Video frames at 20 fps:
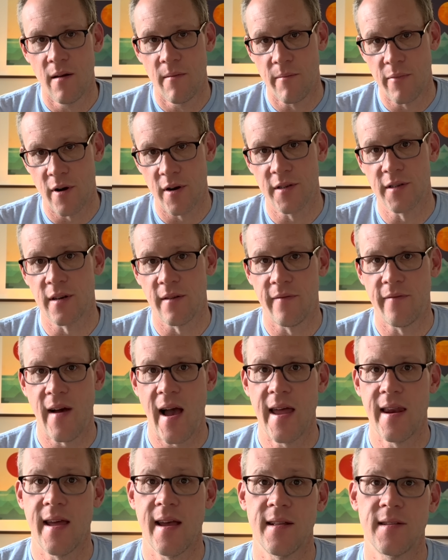personal
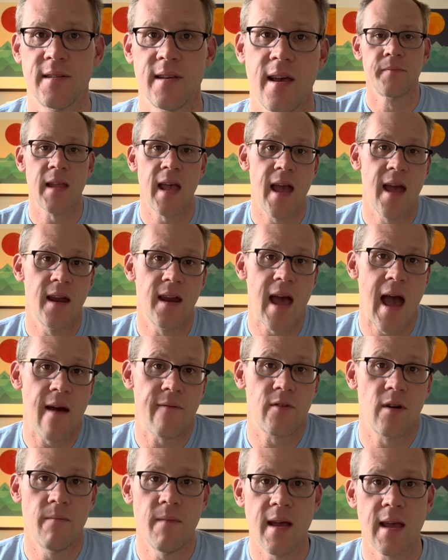finance. And
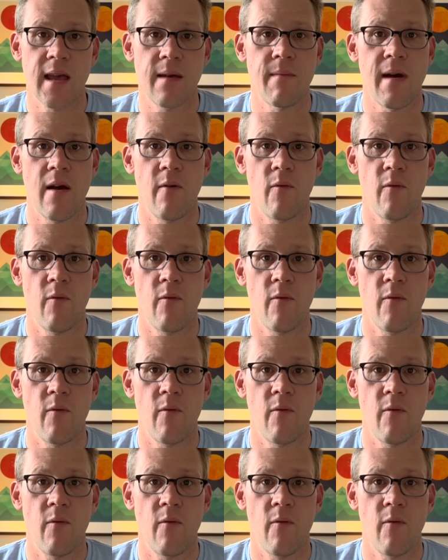after making my